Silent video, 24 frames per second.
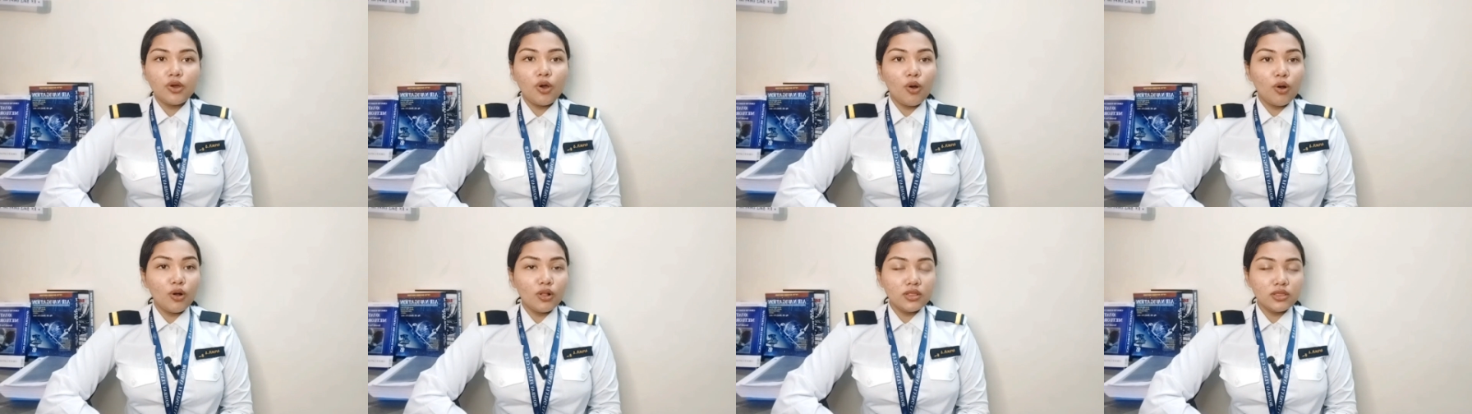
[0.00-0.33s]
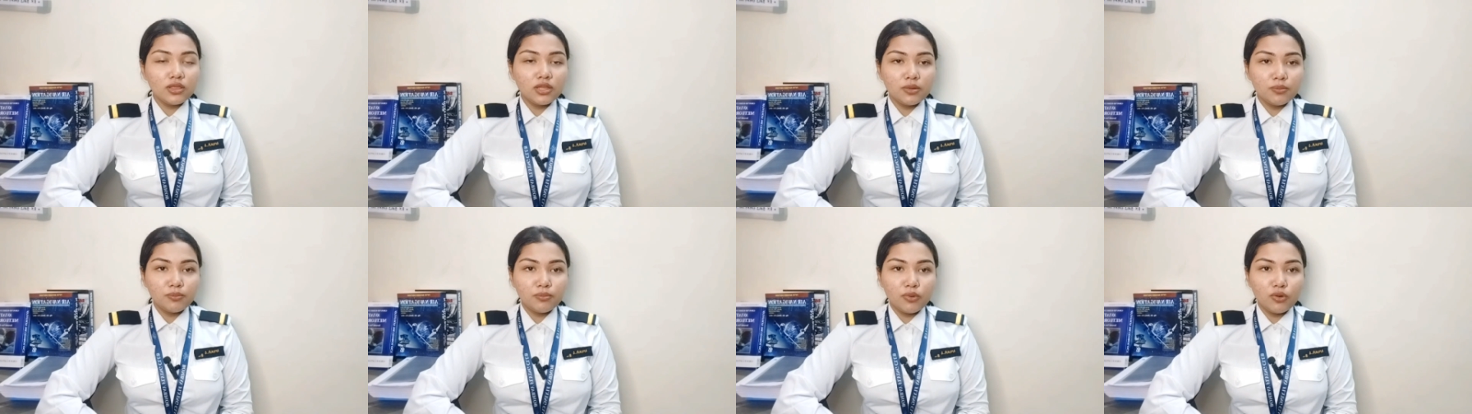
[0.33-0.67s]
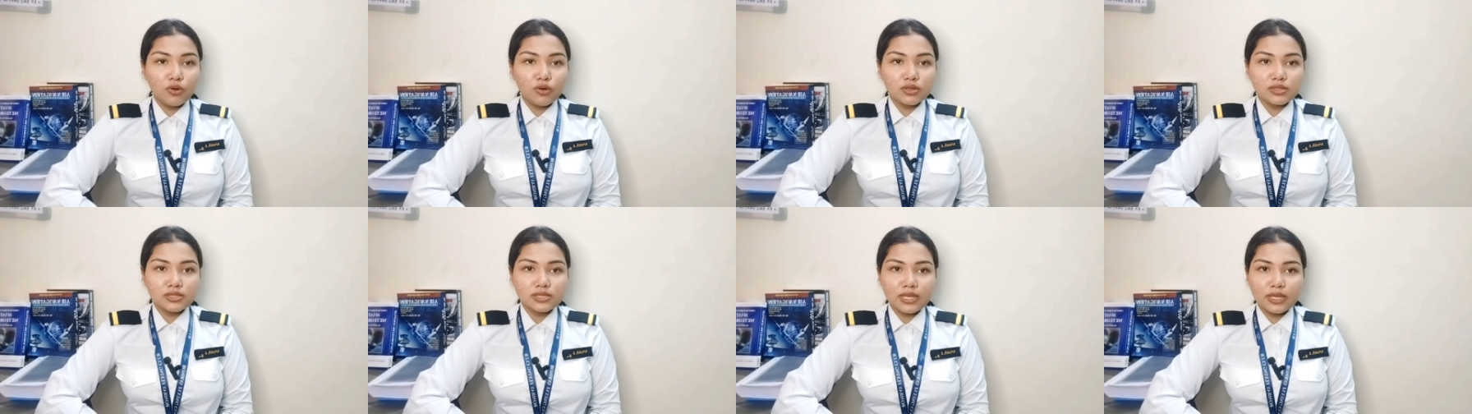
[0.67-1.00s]
all the
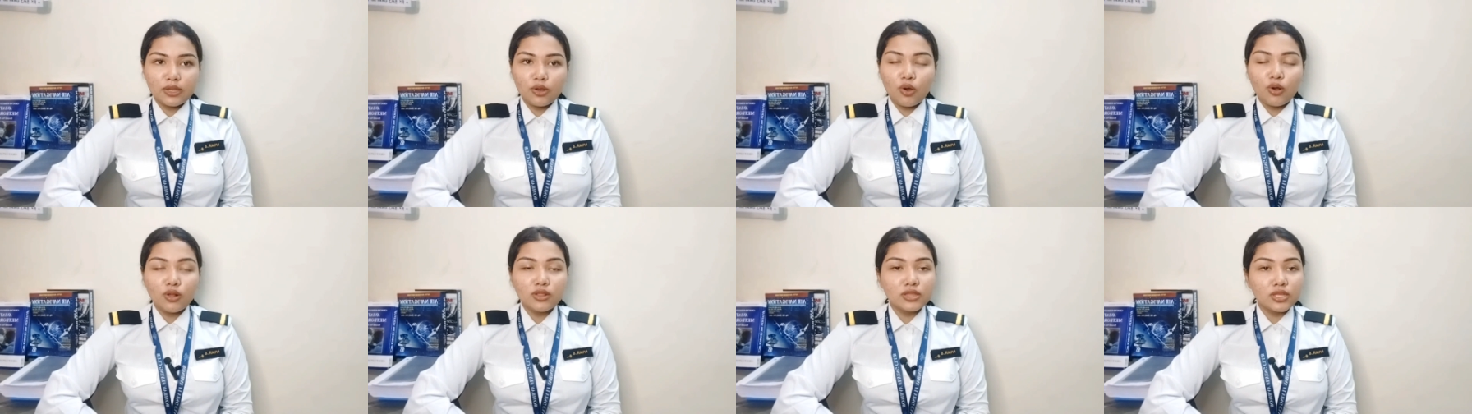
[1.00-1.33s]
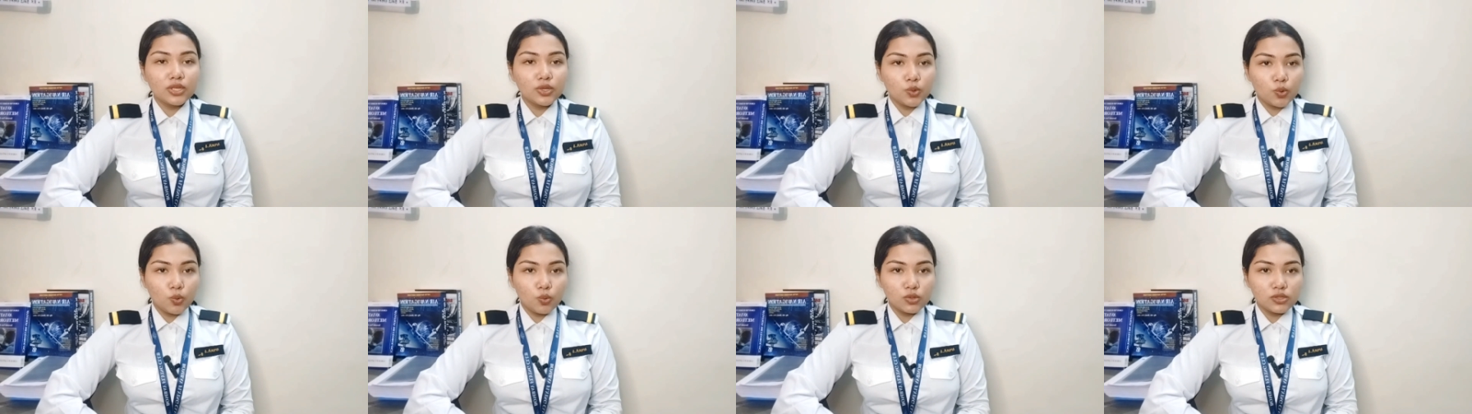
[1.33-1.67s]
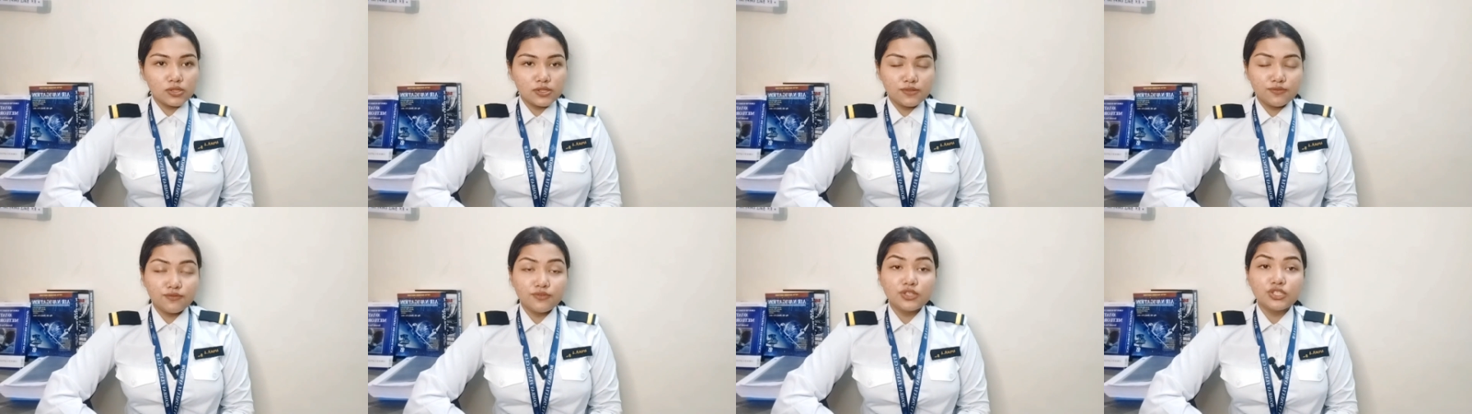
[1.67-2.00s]
books and all the
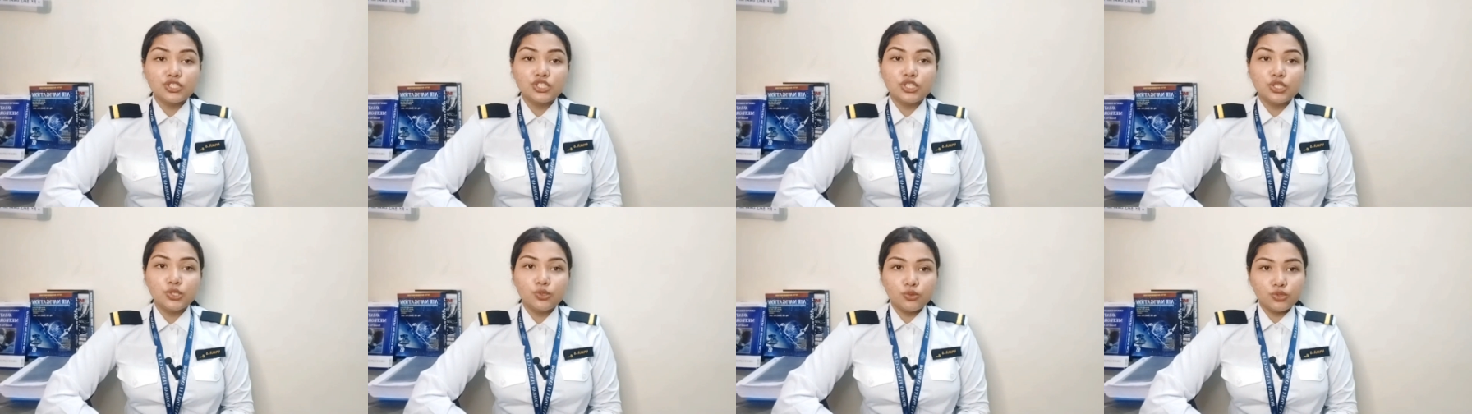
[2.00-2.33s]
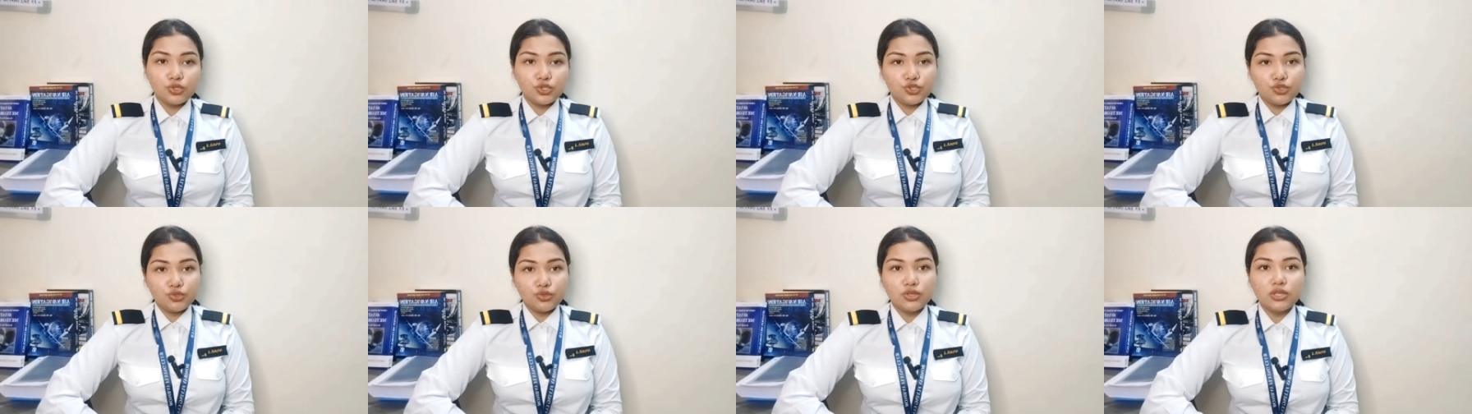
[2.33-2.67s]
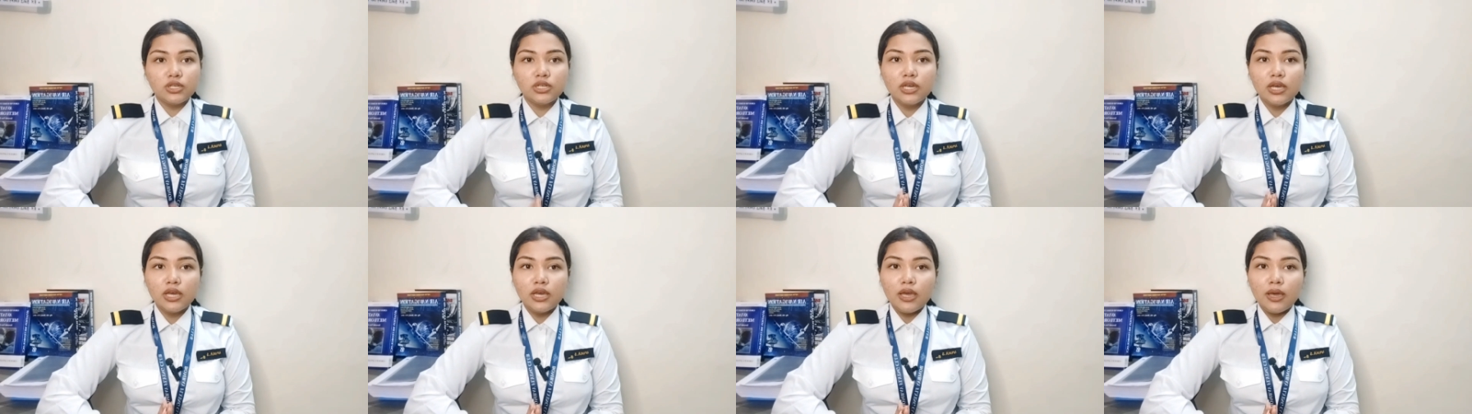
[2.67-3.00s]
notes which you
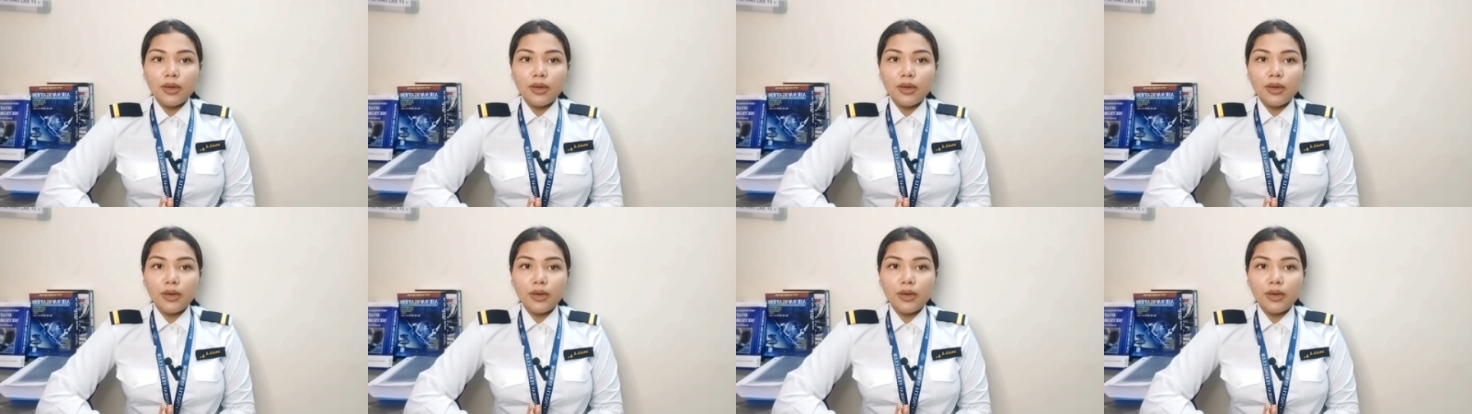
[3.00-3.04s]
should